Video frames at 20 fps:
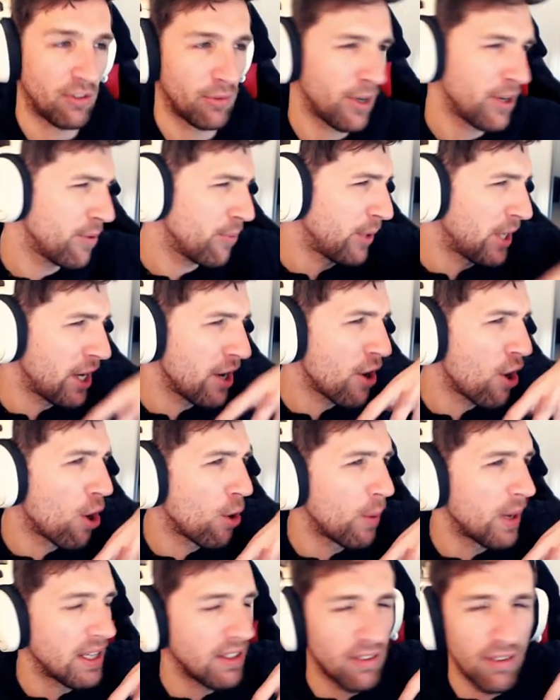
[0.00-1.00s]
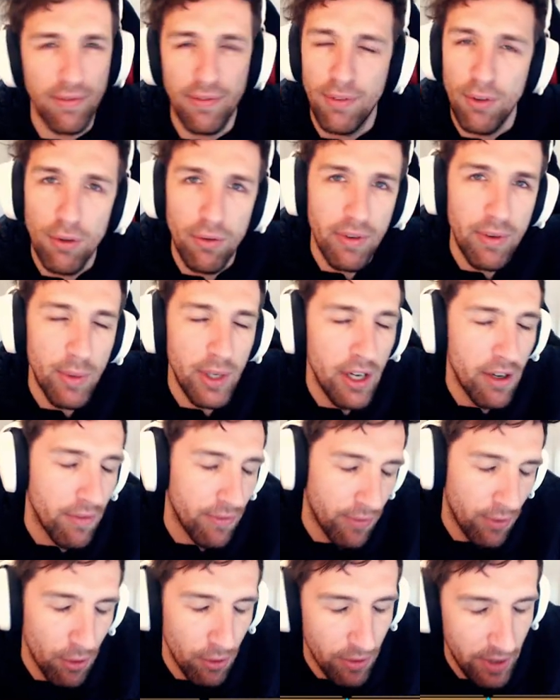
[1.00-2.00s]
We don't, we don't always full we don't
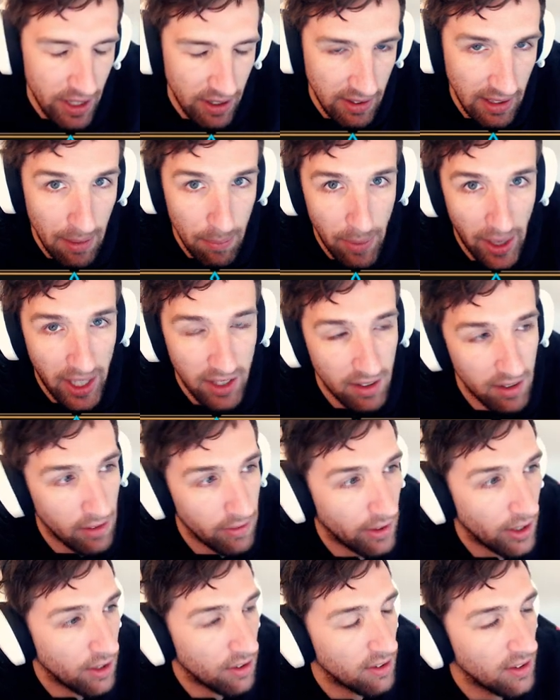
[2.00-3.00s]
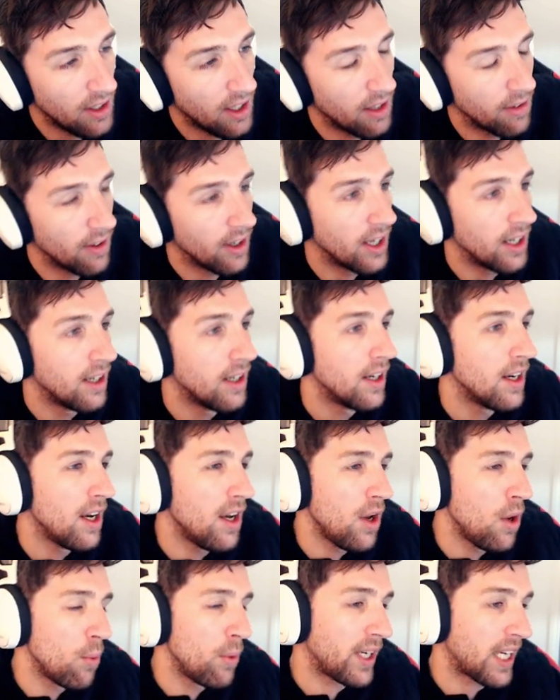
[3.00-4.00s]
full reset back to the very start, right?
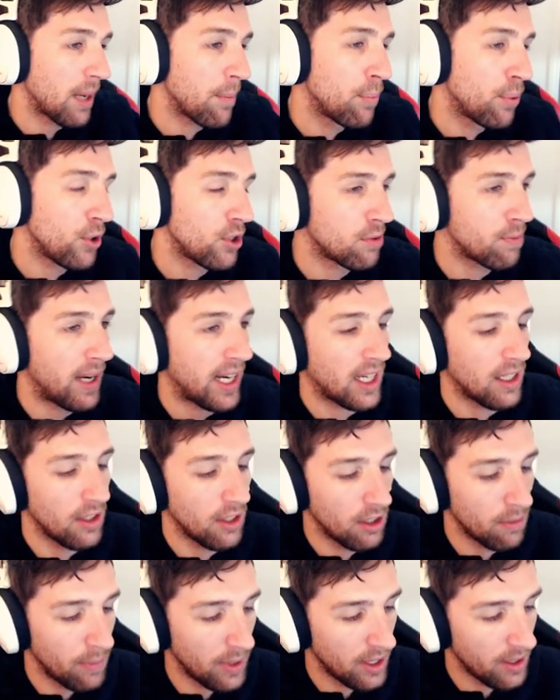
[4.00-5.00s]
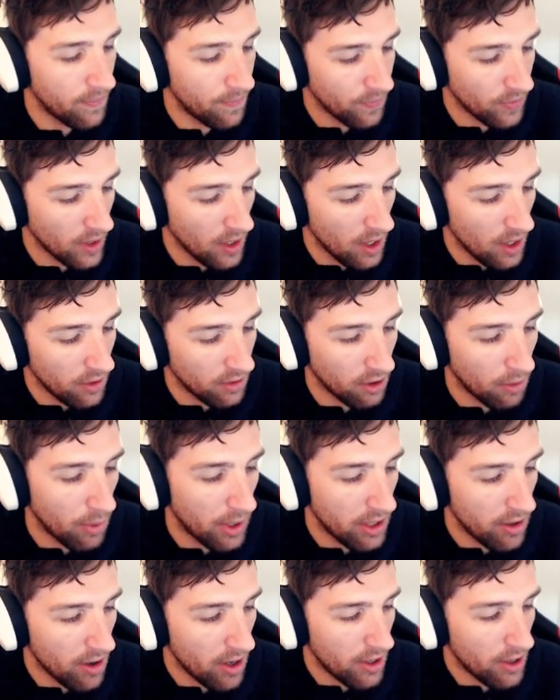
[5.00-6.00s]
We get pushed back a little bit. So
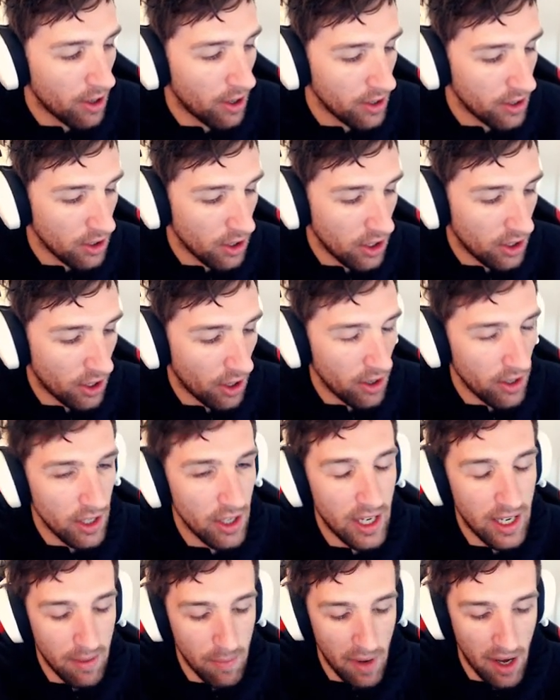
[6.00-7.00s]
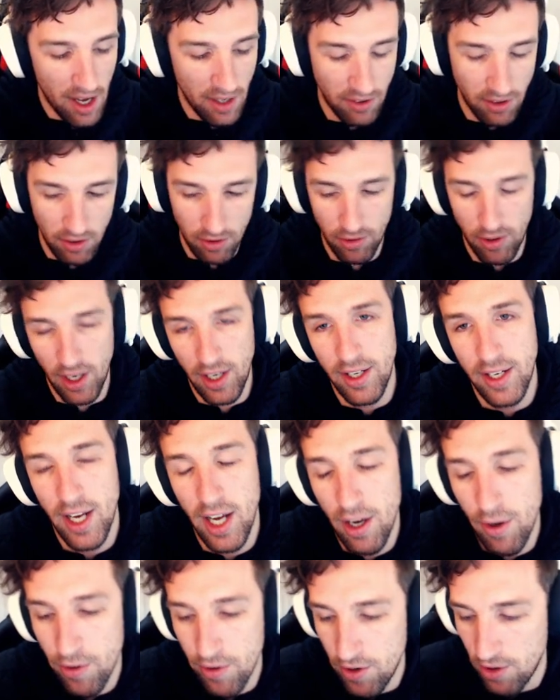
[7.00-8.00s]
whether or not you do, you hit masters right
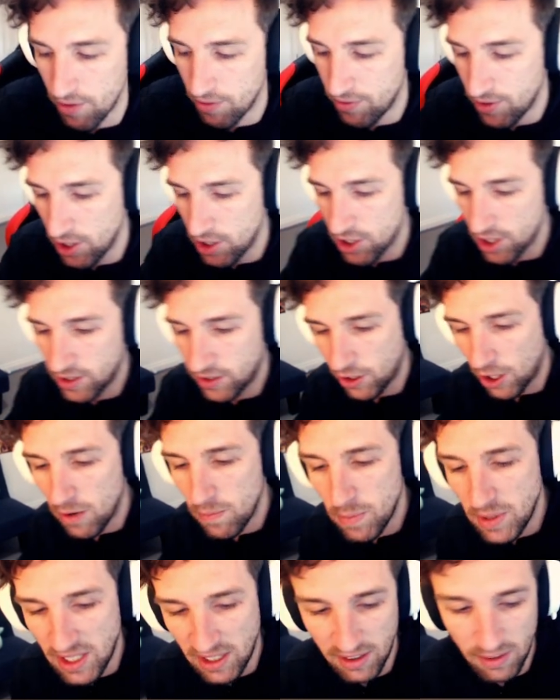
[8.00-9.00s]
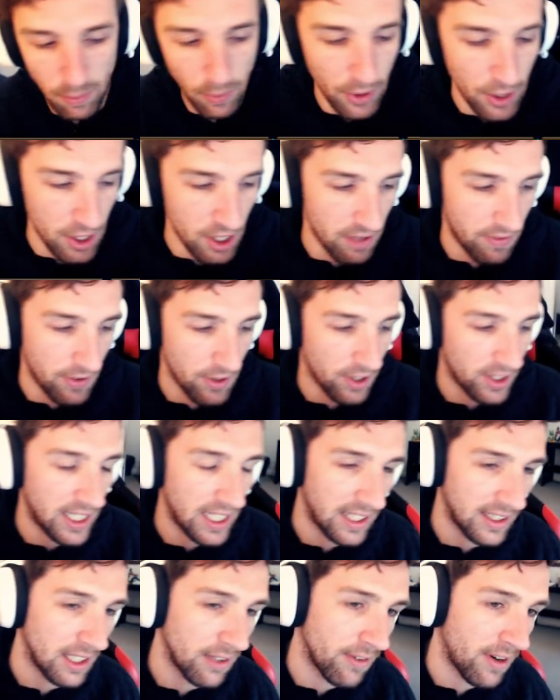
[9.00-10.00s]
now or in the future, don't be disappointed if you're not
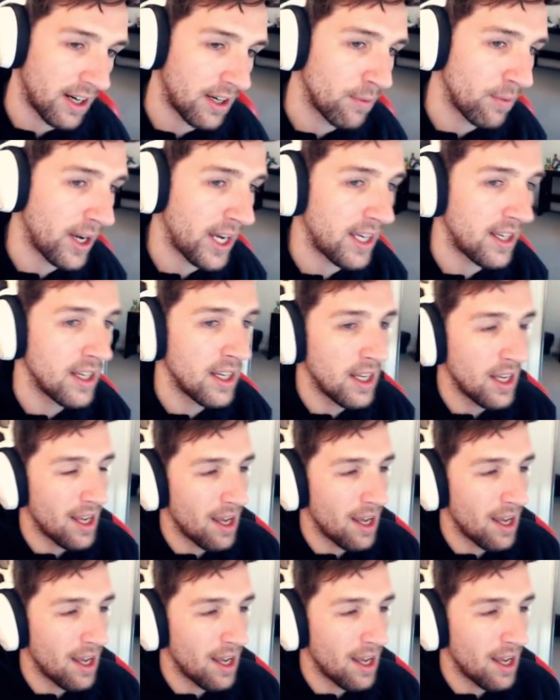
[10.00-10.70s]
getting there right away.